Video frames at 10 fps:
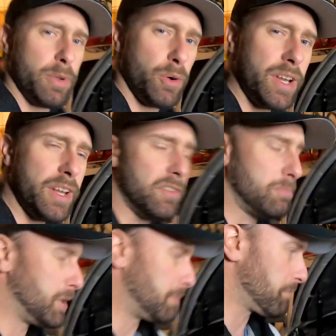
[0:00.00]
building this,
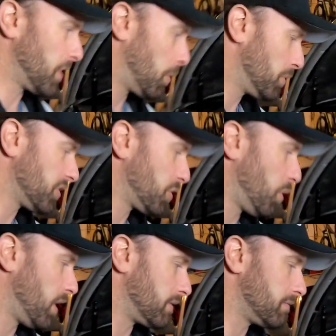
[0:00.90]
but I wasn't
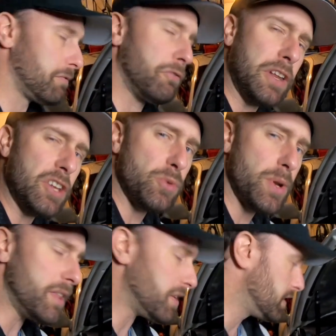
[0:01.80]
quite finished
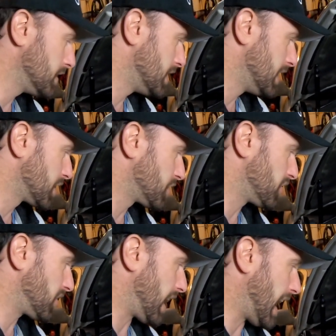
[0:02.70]
with it,
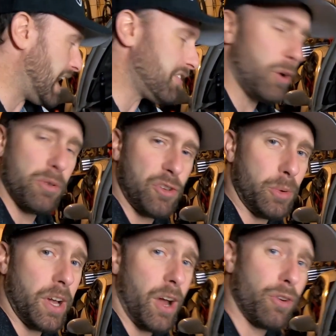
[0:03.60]
because as I was
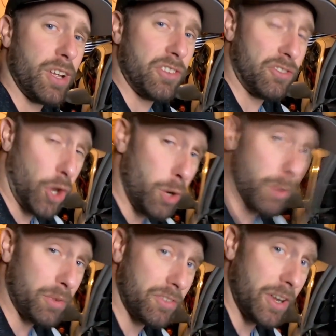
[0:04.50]
doing it, I realized the turbo
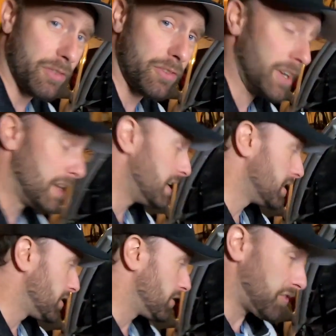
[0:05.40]
was stuffed.
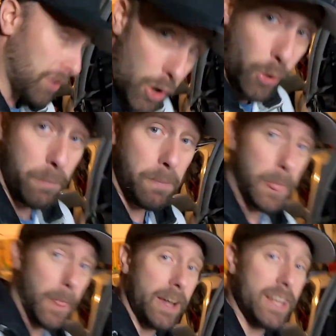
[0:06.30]
So
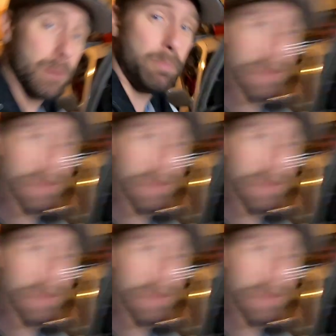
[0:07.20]
I hit up